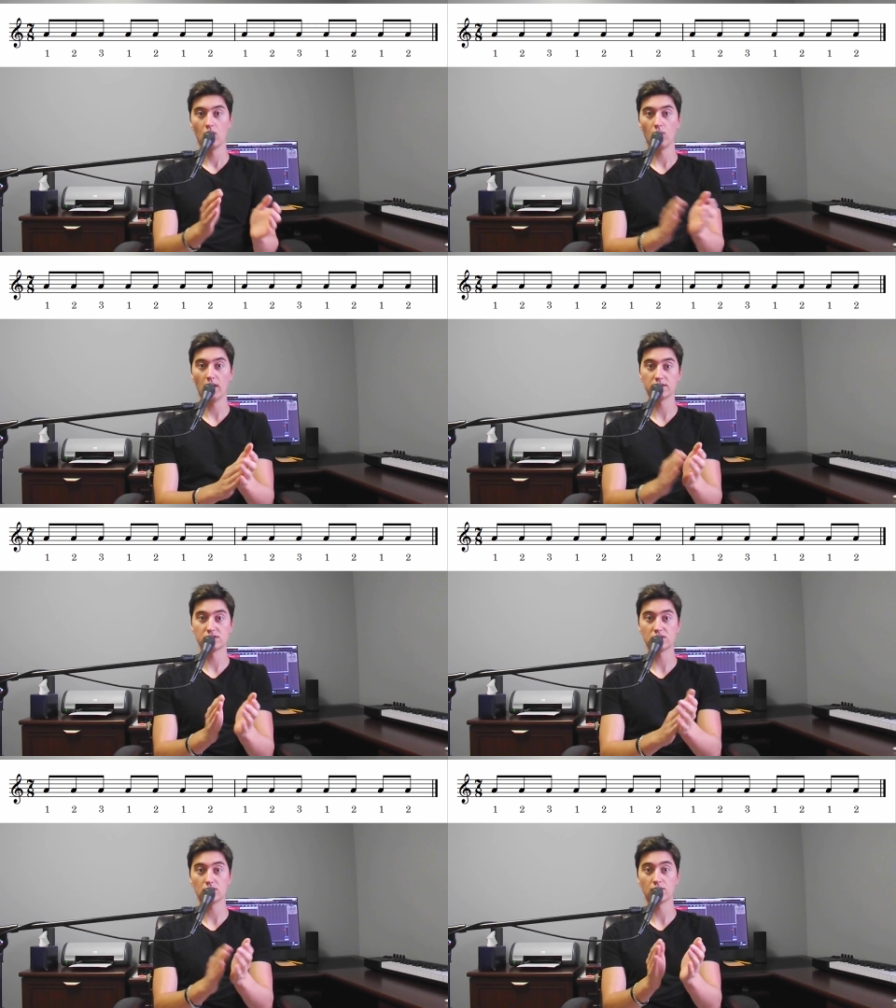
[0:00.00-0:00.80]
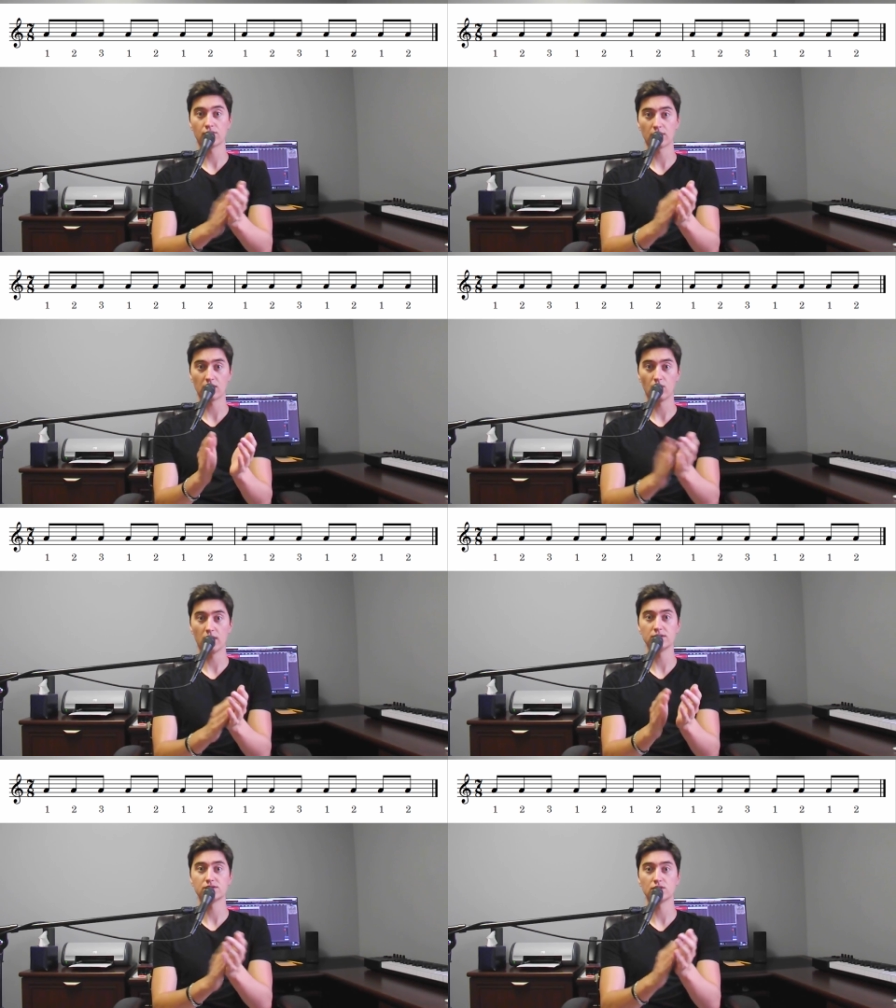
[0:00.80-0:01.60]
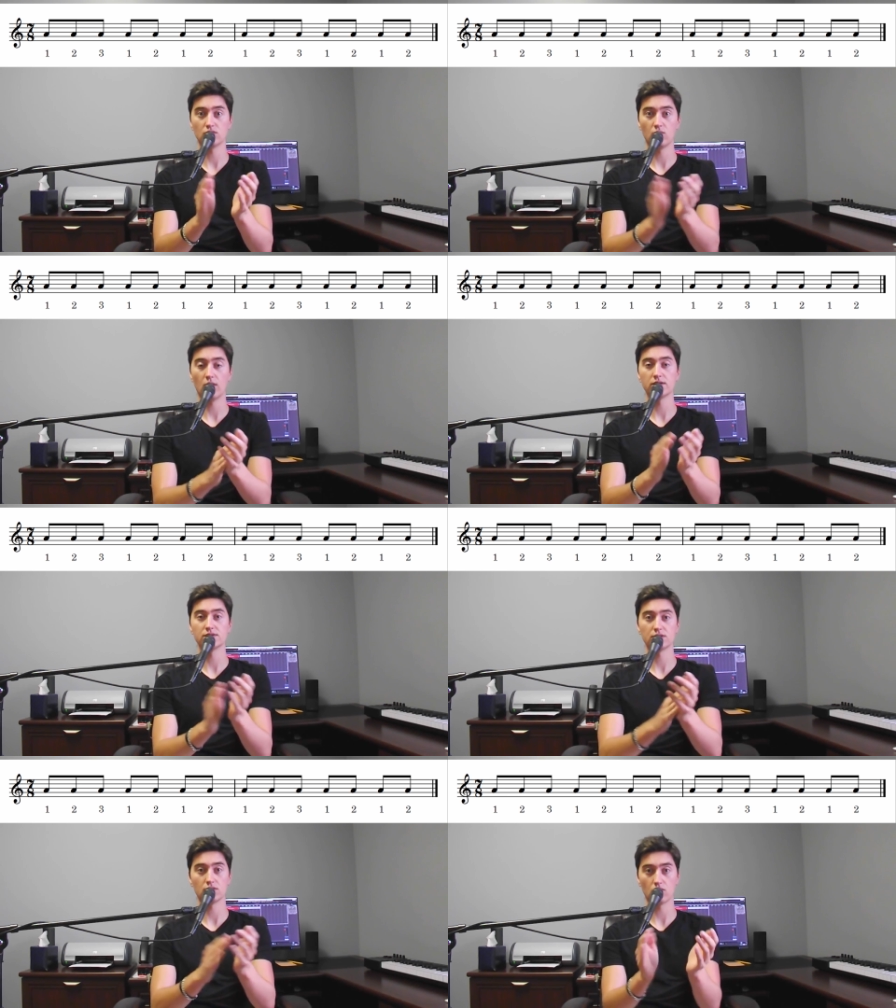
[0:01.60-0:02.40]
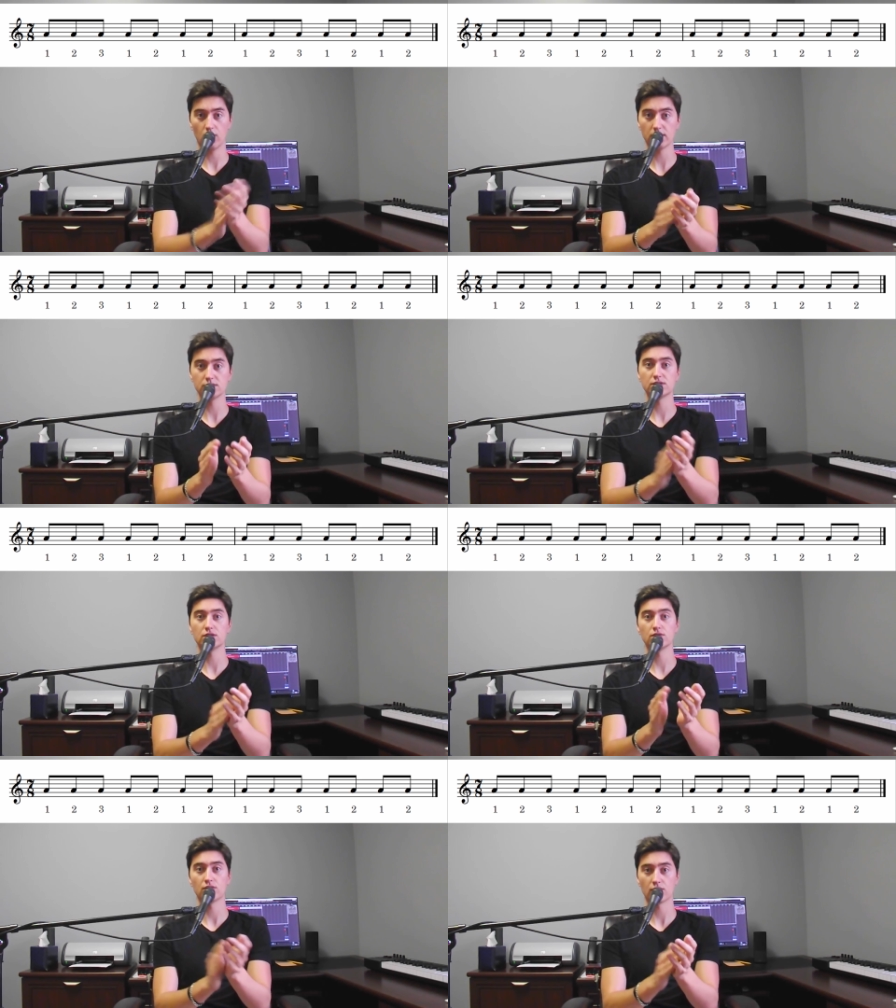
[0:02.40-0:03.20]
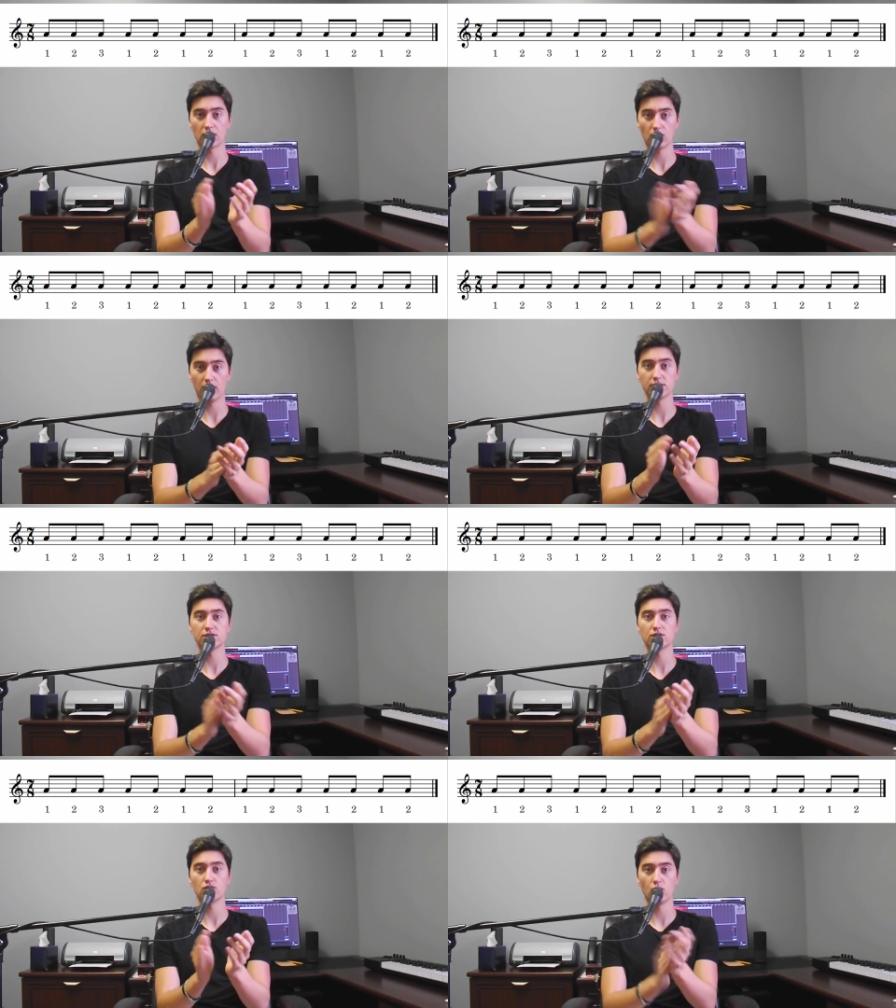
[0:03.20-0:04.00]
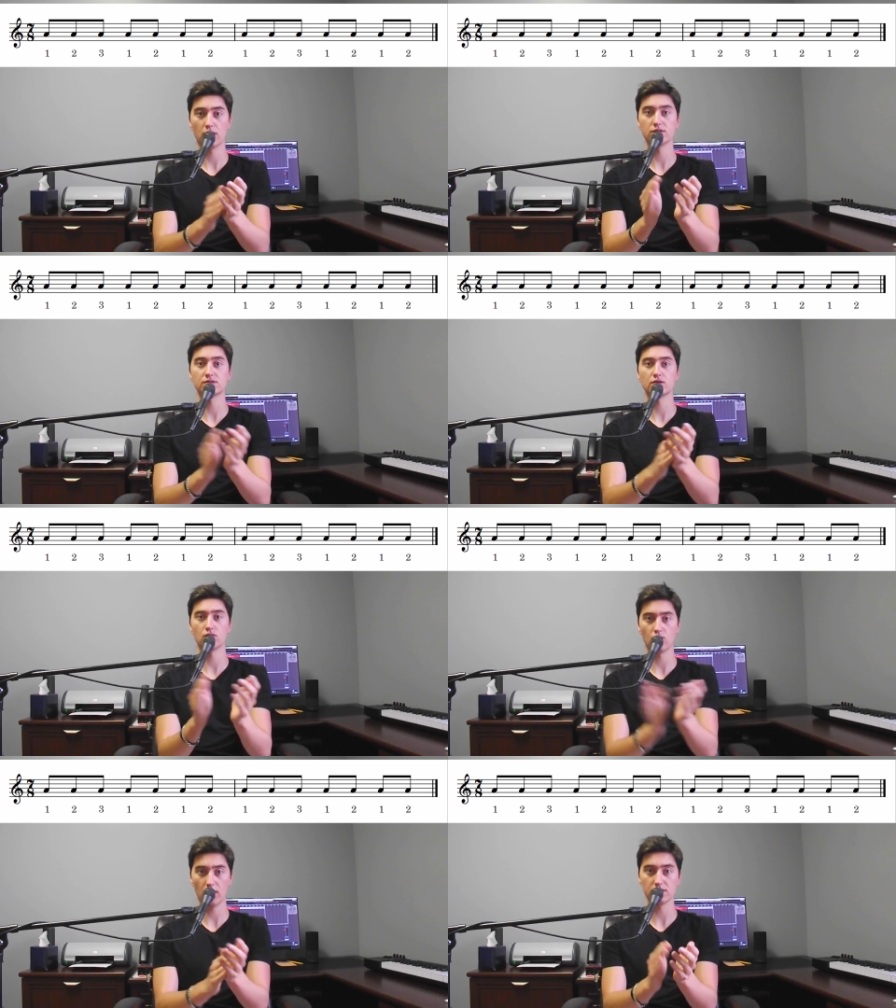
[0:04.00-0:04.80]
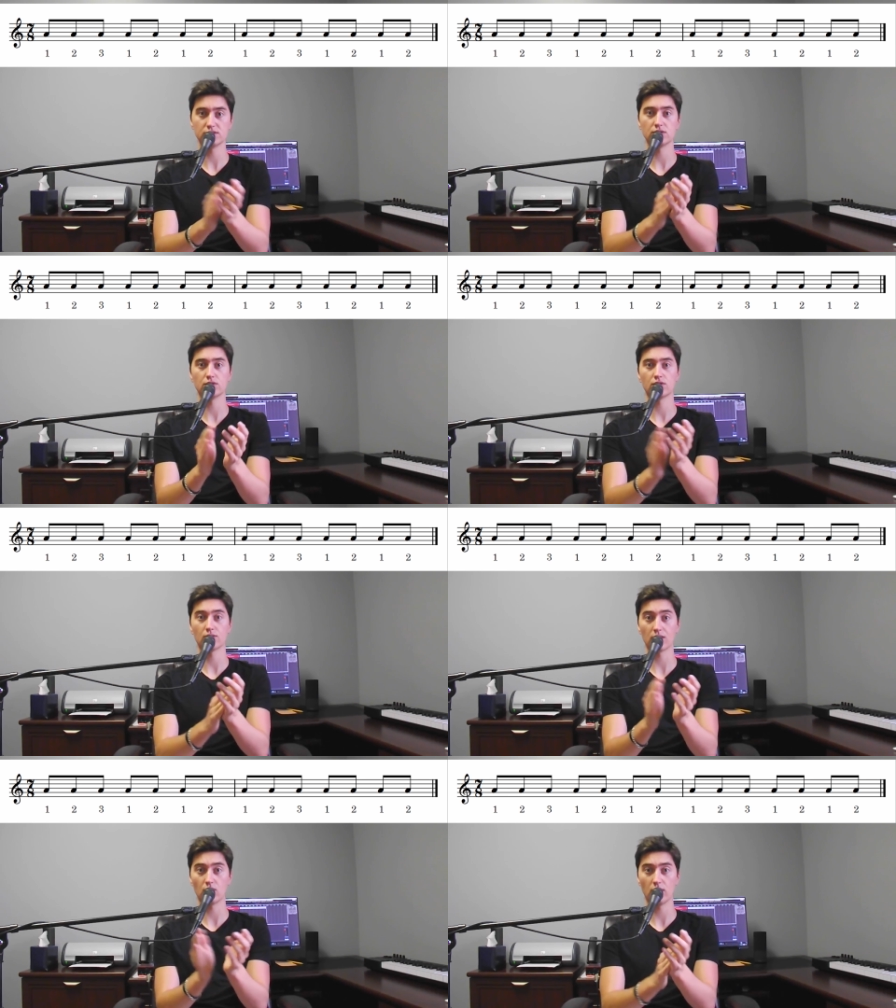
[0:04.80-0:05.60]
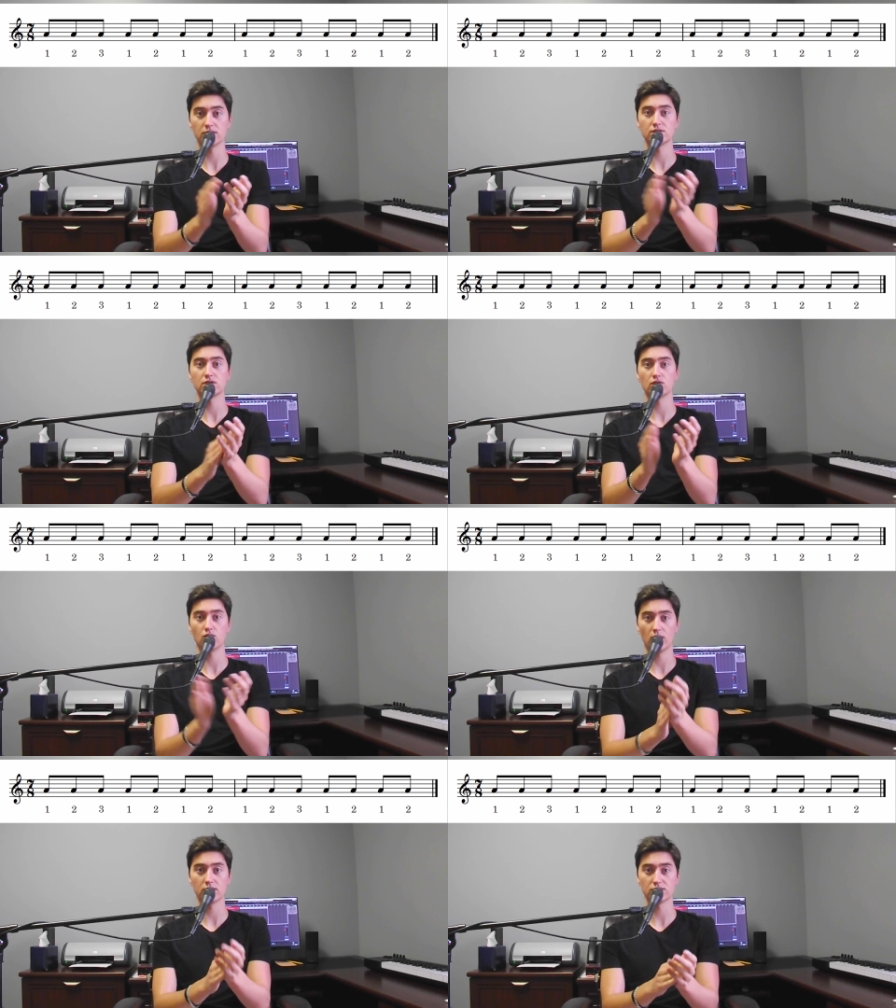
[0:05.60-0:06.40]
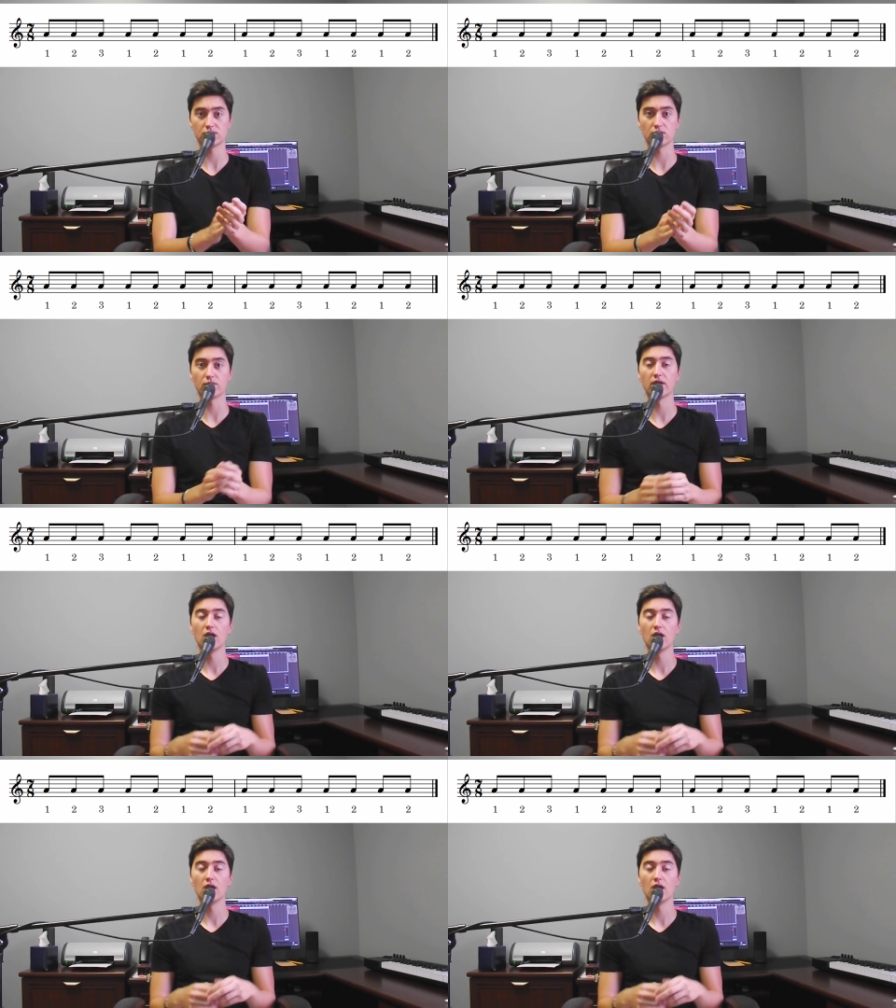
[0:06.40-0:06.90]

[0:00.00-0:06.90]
1, 2, 3, 1, 2, 1, 2, 1, 2, 3, 1, 2, 1, 2, 1, 2, 3, 1, 2, 1, 2.